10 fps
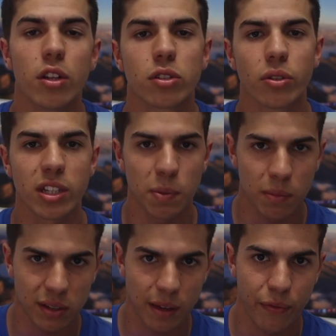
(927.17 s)
So that's been
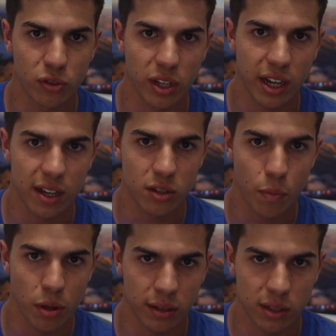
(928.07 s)
my time for today, guys. I
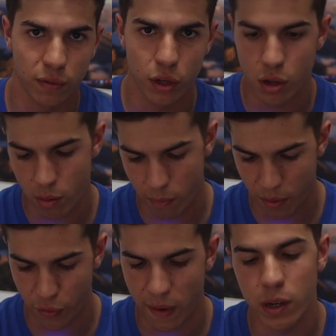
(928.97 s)
hope you liked this video.
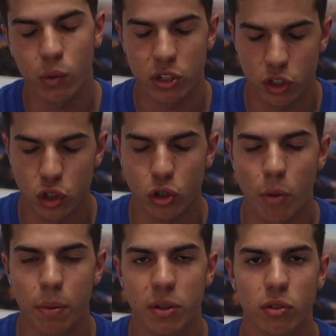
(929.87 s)
If you have any questions or
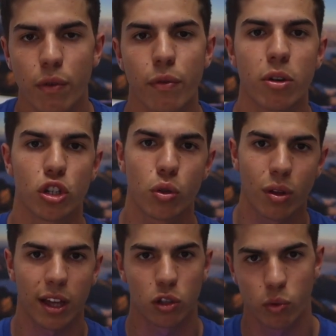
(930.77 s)
complimentary information you
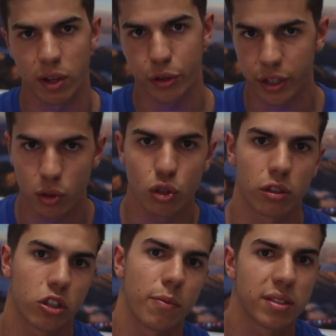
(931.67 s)
would like to add, you can do so
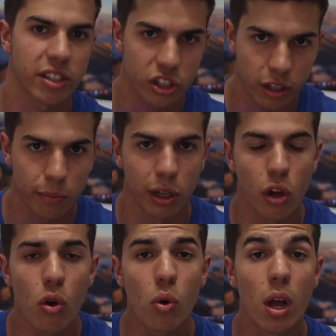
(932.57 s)
in the comment section down
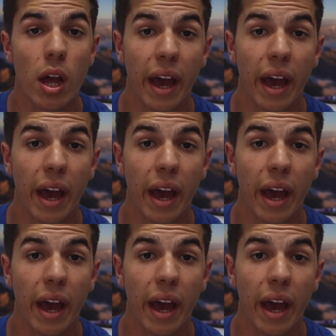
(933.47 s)
below.